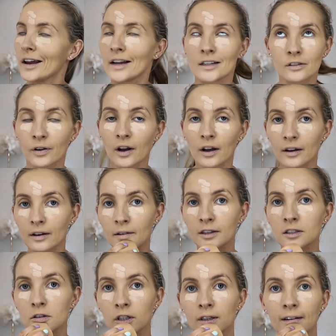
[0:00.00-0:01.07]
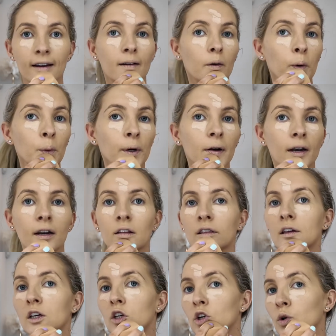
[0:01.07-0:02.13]
it's fine. It's not like I ordered
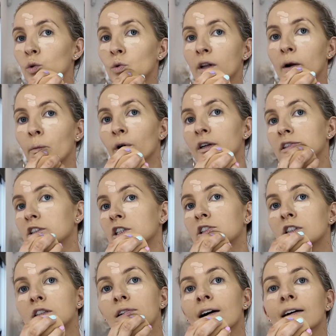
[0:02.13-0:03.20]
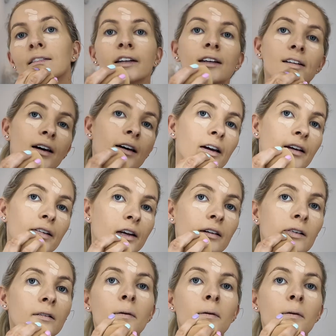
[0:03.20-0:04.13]
anything new that I wanted to try today.